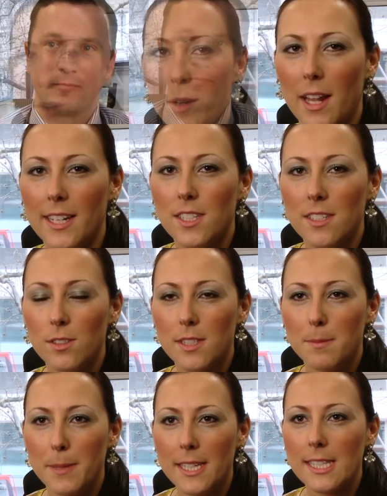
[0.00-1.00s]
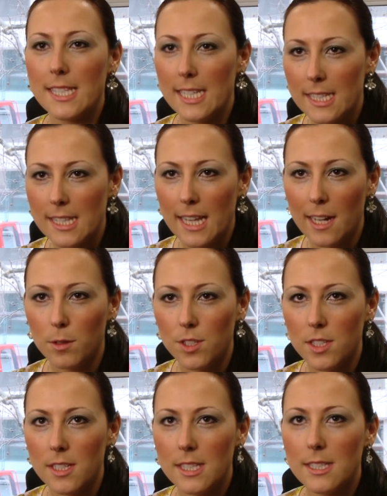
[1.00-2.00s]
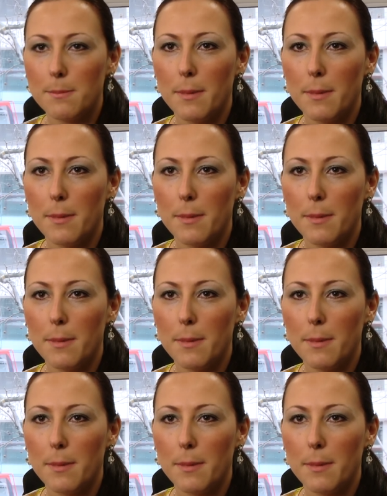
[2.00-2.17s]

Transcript: I do speak 6 languages,